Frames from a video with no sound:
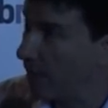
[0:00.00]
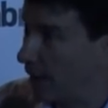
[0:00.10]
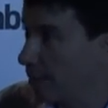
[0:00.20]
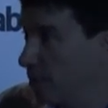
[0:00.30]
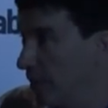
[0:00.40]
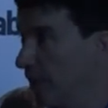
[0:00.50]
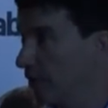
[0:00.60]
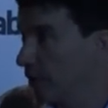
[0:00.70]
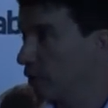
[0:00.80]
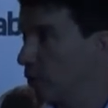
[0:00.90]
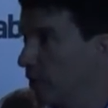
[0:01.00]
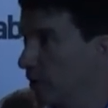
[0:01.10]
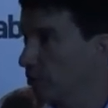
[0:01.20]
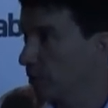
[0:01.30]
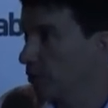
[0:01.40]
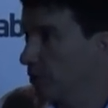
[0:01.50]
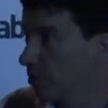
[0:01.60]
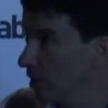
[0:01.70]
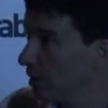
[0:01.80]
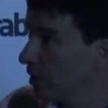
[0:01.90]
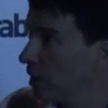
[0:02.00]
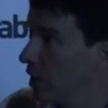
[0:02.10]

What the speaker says: I was speaking at the Global Entrepreneurship Summit.